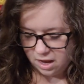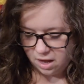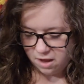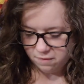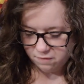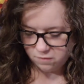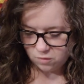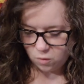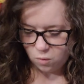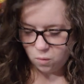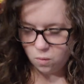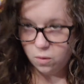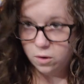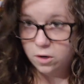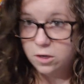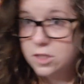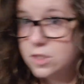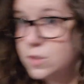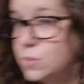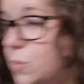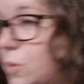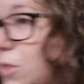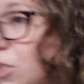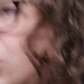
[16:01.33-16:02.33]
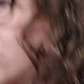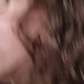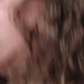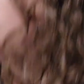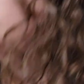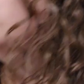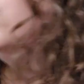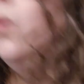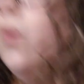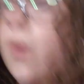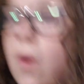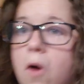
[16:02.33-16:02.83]
of course, when
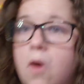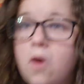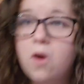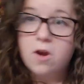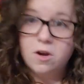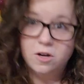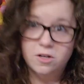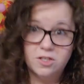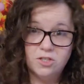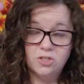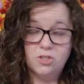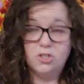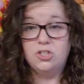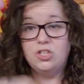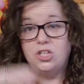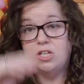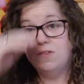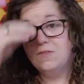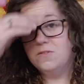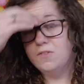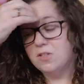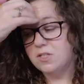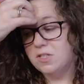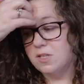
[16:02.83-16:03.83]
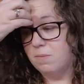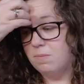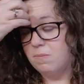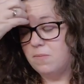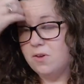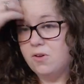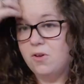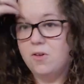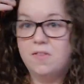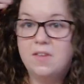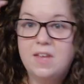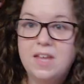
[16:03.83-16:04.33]
you are searching for
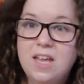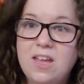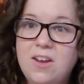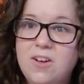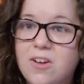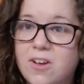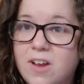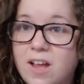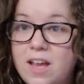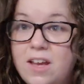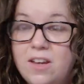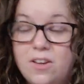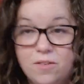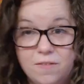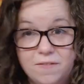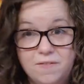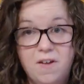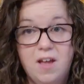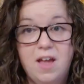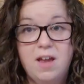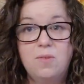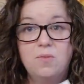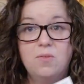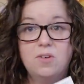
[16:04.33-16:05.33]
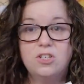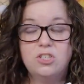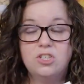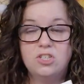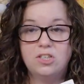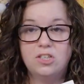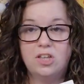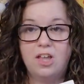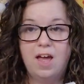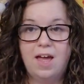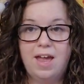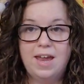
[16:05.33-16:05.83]
something on the internet and you find what you
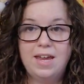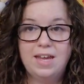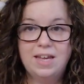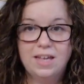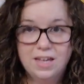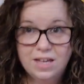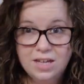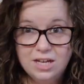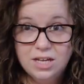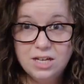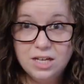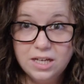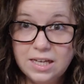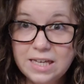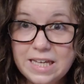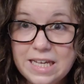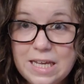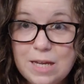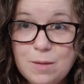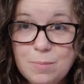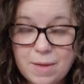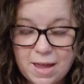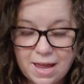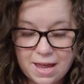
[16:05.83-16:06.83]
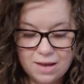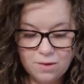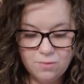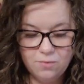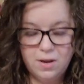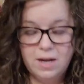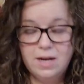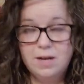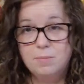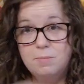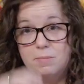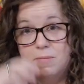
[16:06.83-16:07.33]
like, eBay
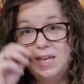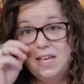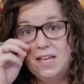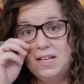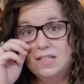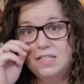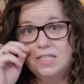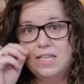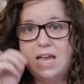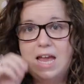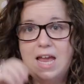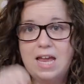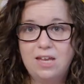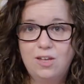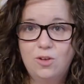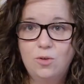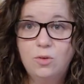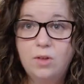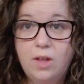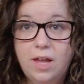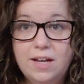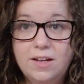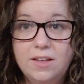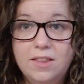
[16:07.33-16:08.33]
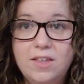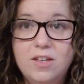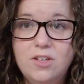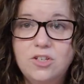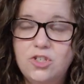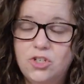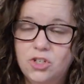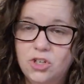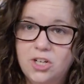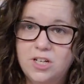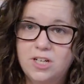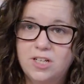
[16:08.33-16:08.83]
recommends, hey, you like
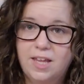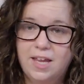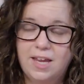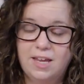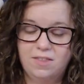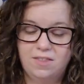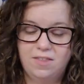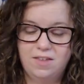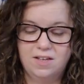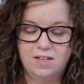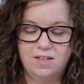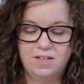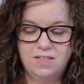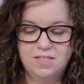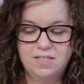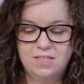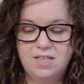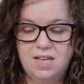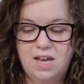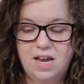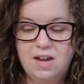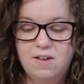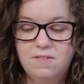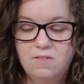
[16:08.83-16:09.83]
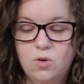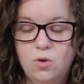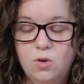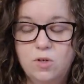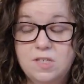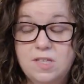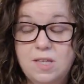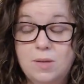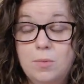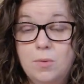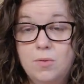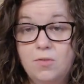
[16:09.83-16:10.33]
this, you're gonna like this. And of course
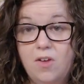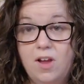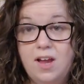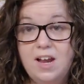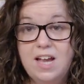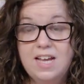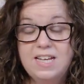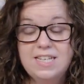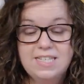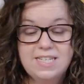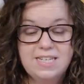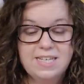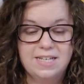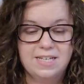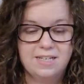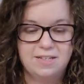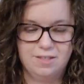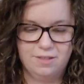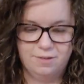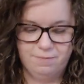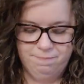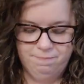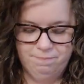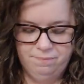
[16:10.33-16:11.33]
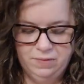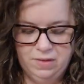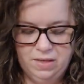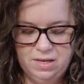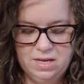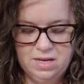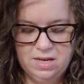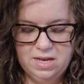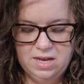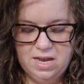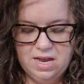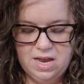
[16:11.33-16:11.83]
they were right, I did.
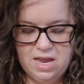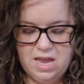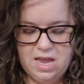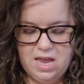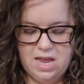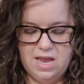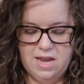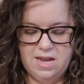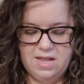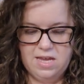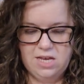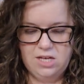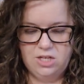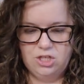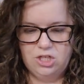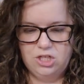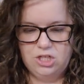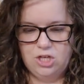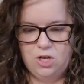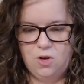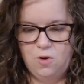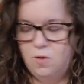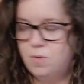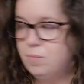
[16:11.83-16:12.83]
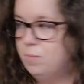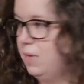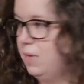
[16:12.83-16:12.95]
And it showed